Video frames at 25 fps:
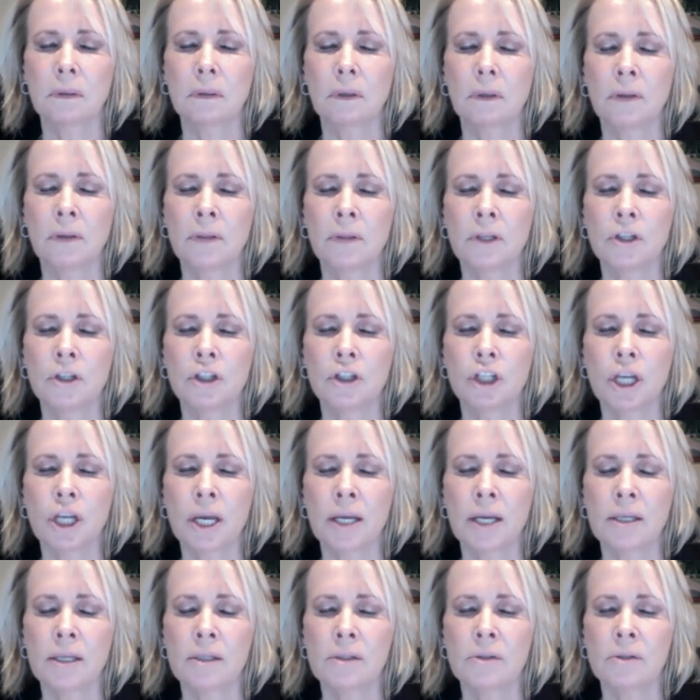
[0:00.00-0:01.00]
on the
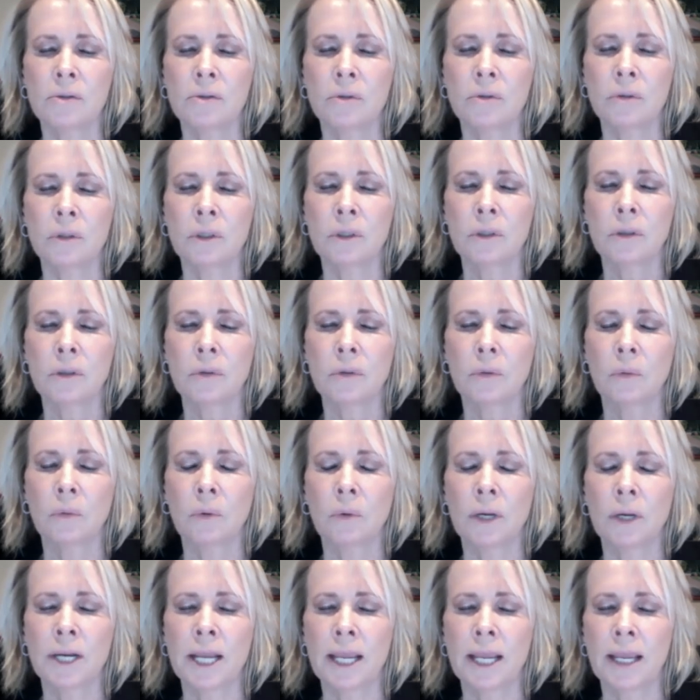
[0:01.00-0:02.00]
chest, or
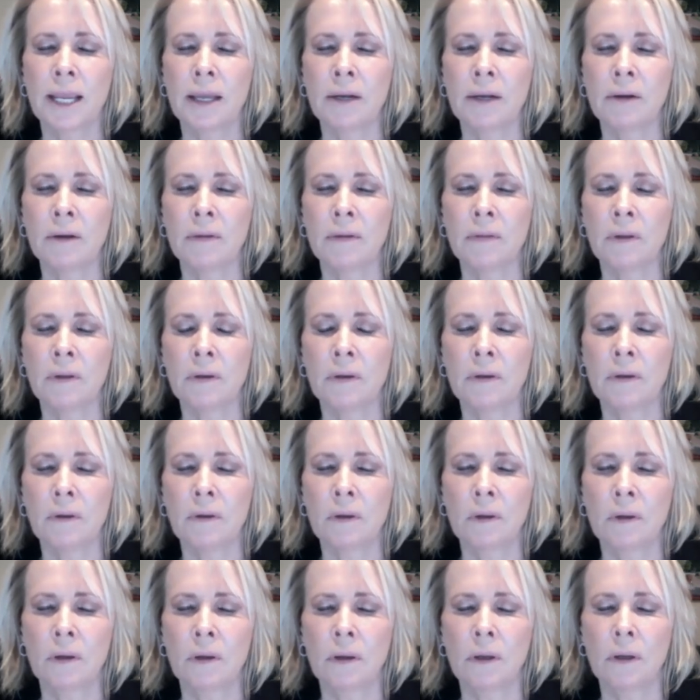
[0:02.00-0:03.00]
one hand on the
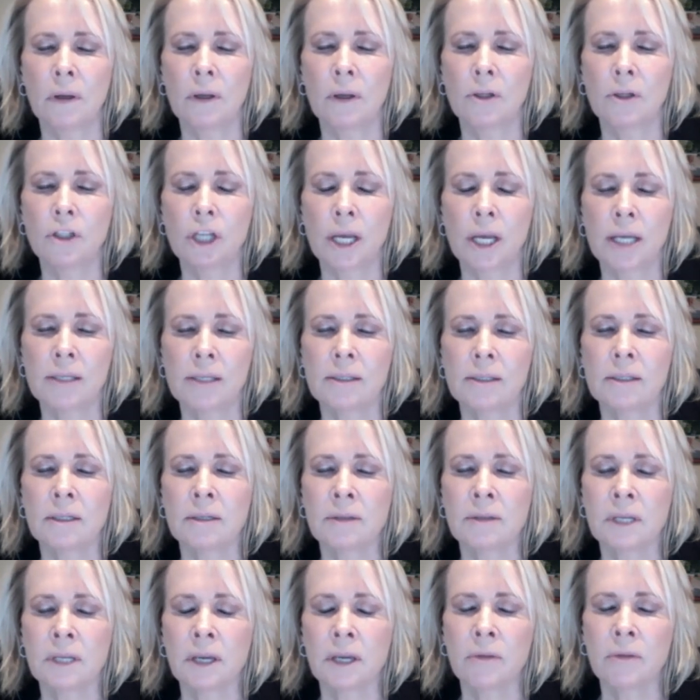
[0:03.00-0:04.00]
chest
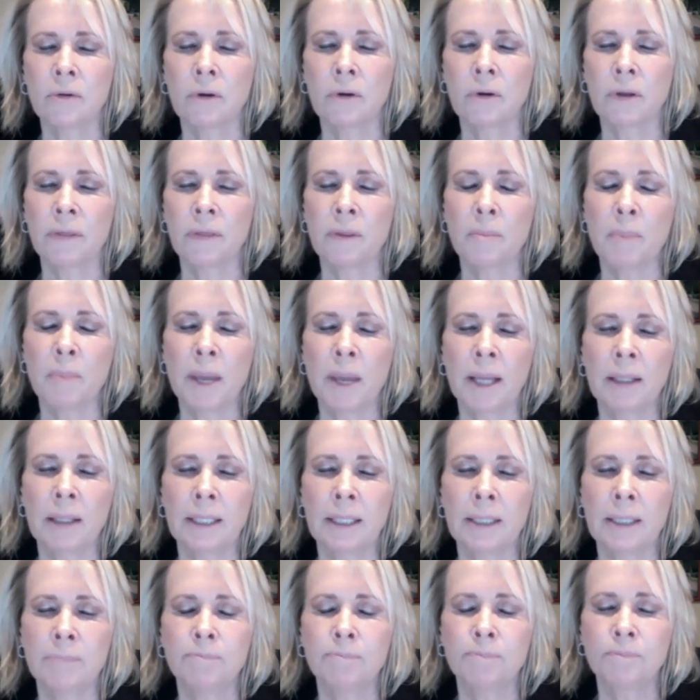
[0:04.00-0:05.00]
and the other on the
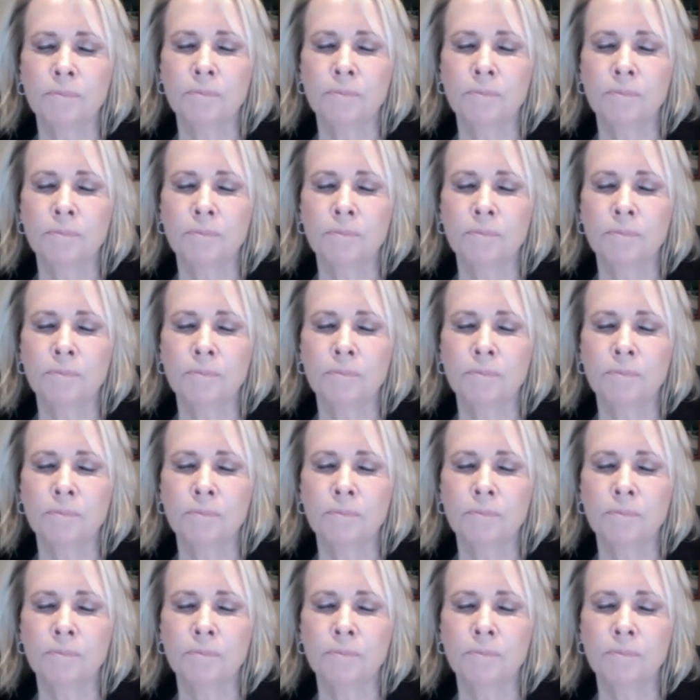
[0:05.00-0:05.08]
belly.